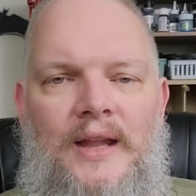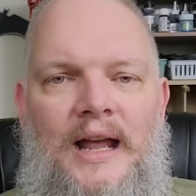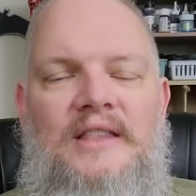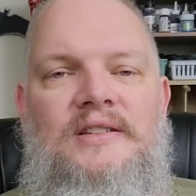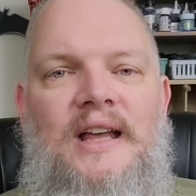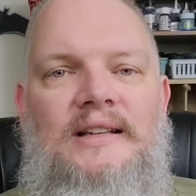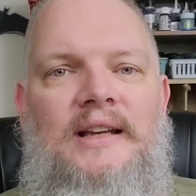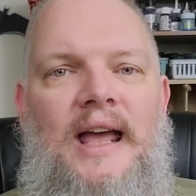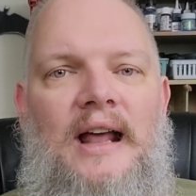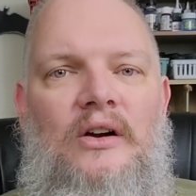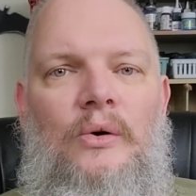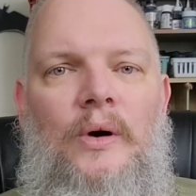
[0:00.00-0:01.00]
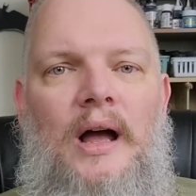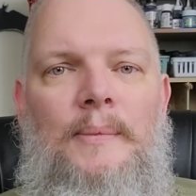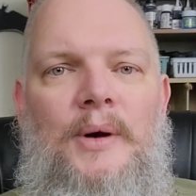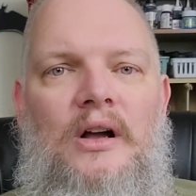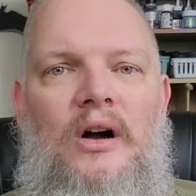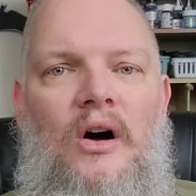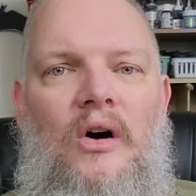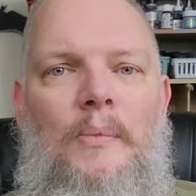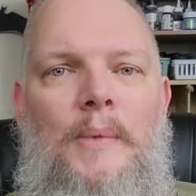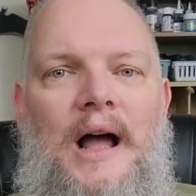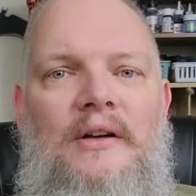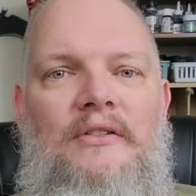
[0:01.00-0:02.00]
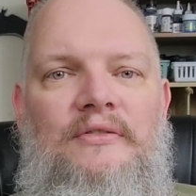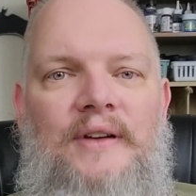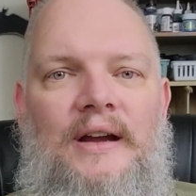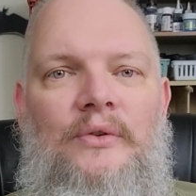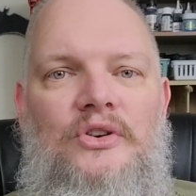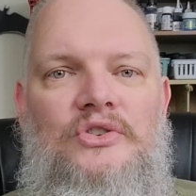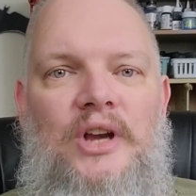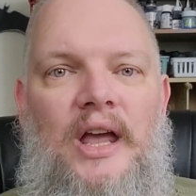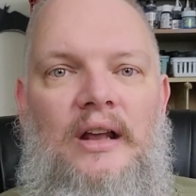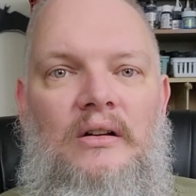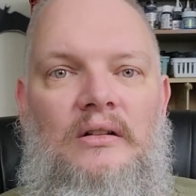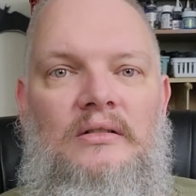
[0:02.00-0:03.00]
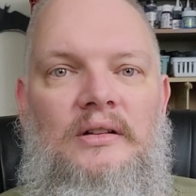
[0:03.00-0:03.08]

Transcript: And uh, this next category I'm going to call my favorite channel,